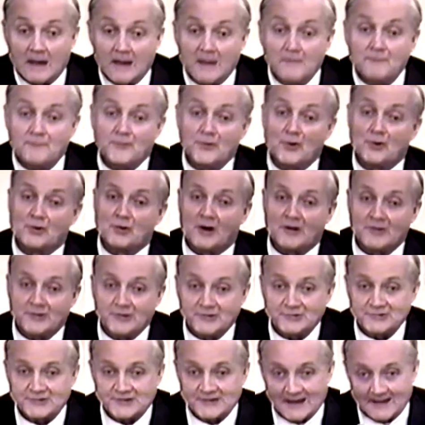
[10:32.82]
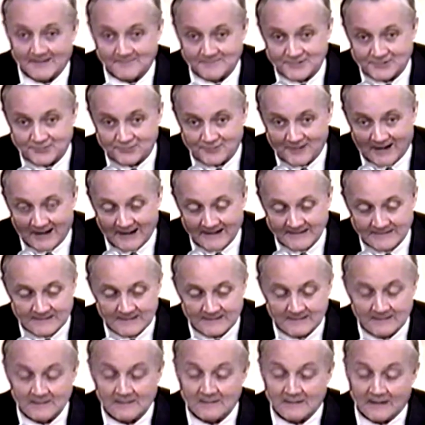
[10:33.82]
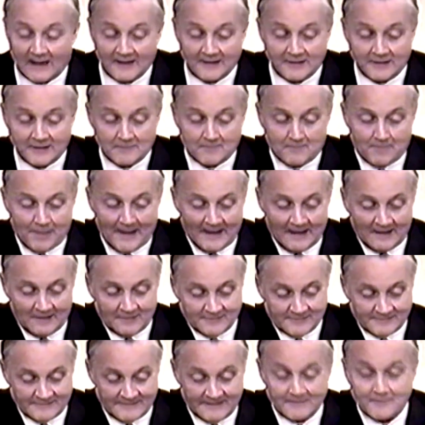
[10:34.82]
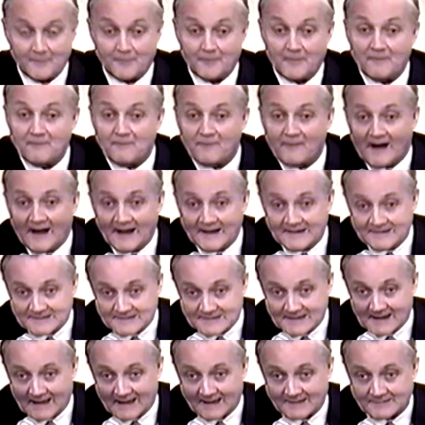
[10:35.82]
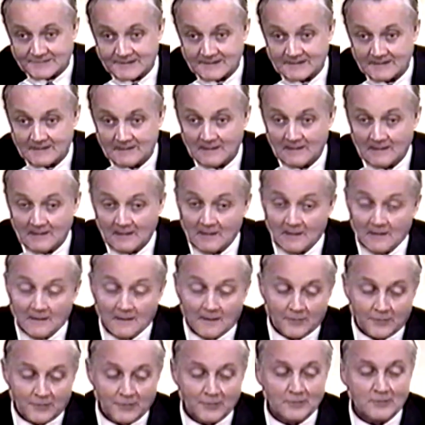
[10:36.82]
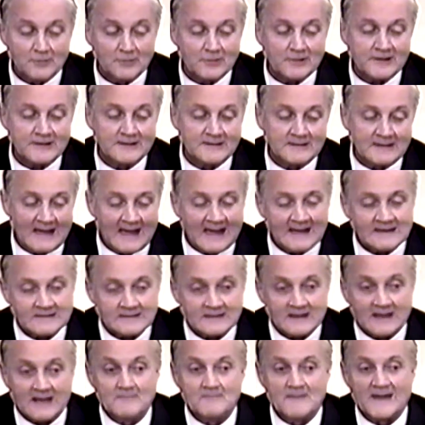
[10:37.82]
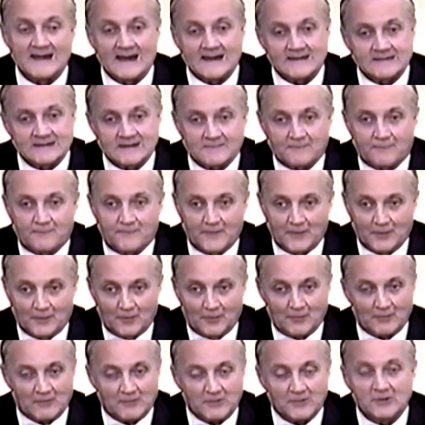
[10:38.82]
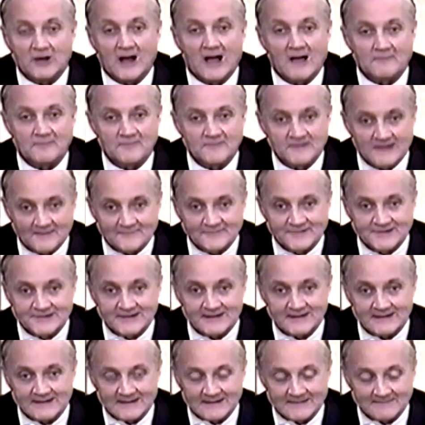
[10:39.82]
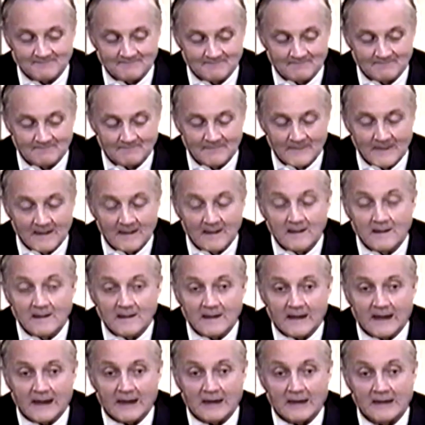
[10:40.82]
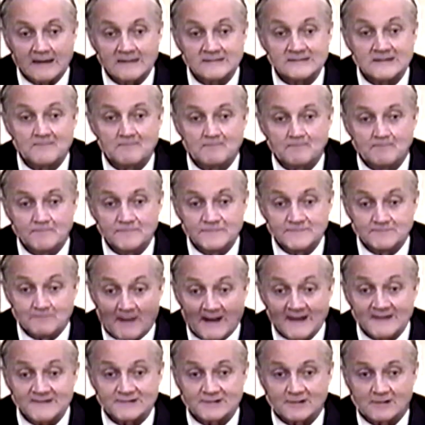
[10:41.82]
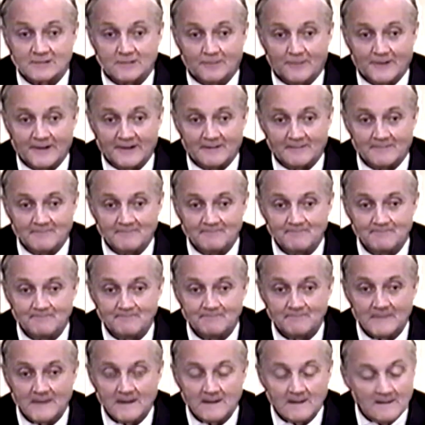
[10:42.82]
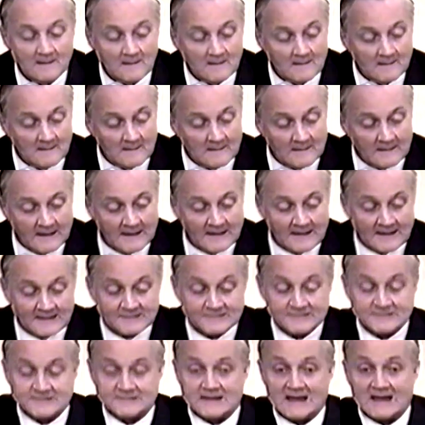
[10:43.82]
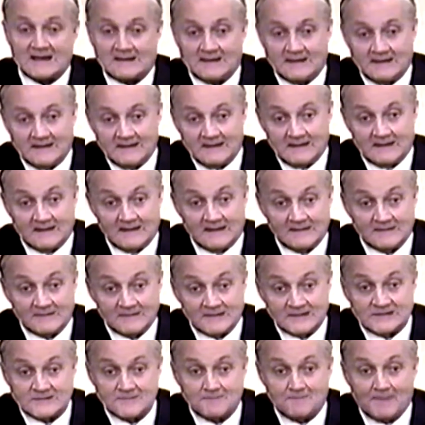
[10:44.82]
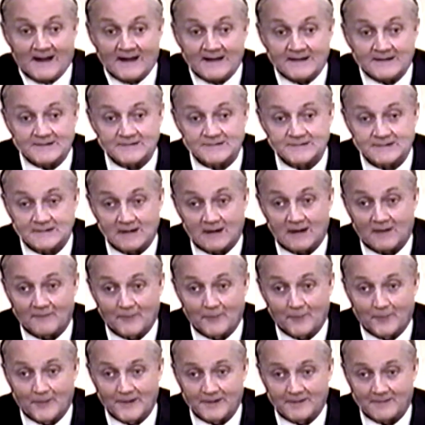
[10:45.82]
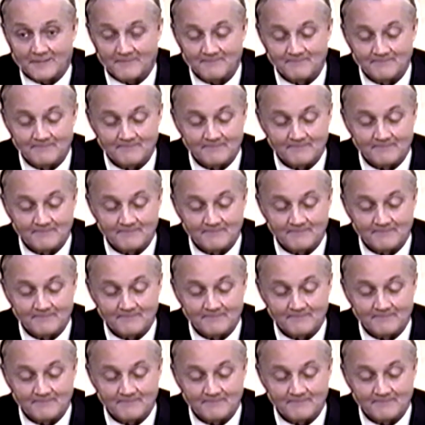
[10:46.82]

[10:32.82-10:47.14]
if you got your sums right and you powder it with fine dust, you're looking at a magnetic field you have never seen. It is a bicycle wheel. It is exactly the spikes of a wheel.